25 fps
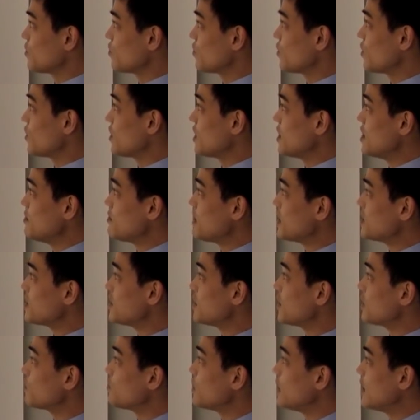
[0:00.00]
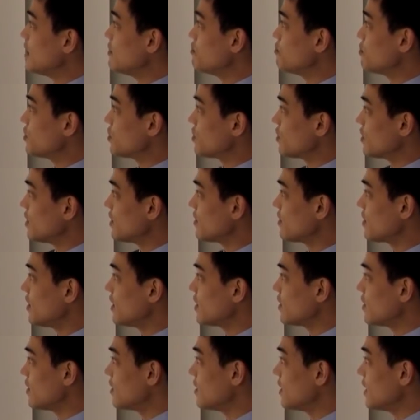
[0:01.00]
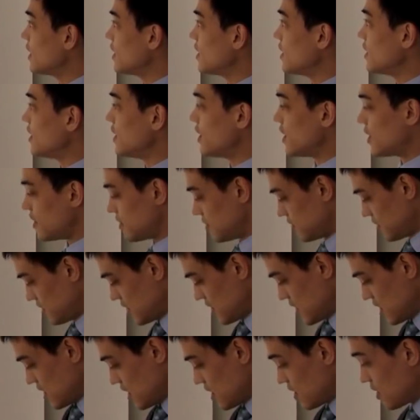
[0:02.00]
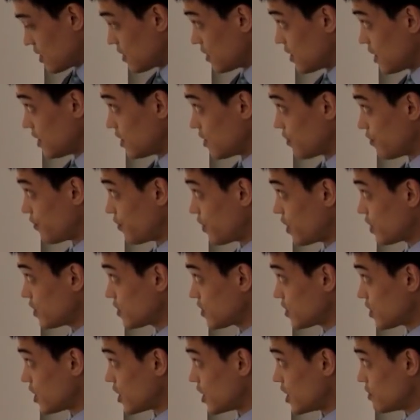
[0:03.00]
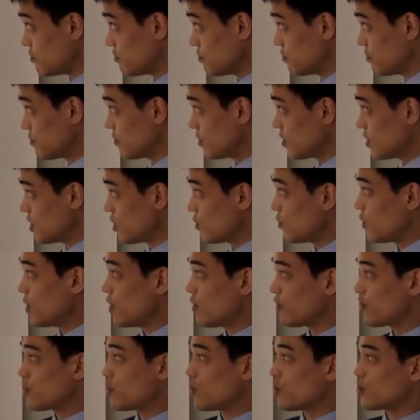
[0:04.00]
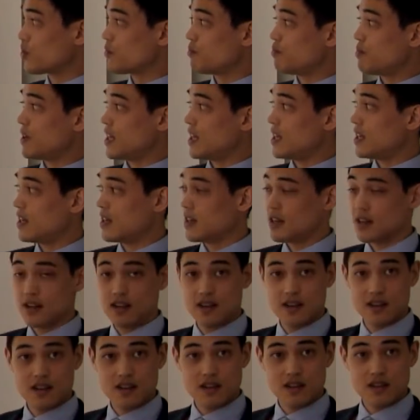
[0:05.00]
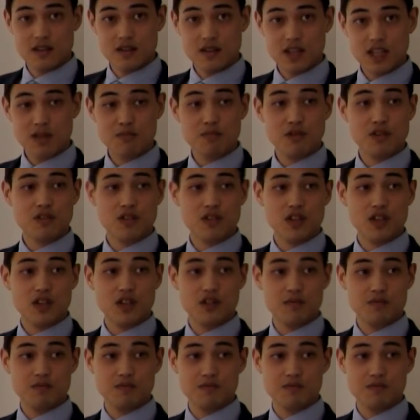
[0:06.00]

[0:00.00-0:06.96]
So imagine that we input this signal in here. Then the first term will of course be the input signal.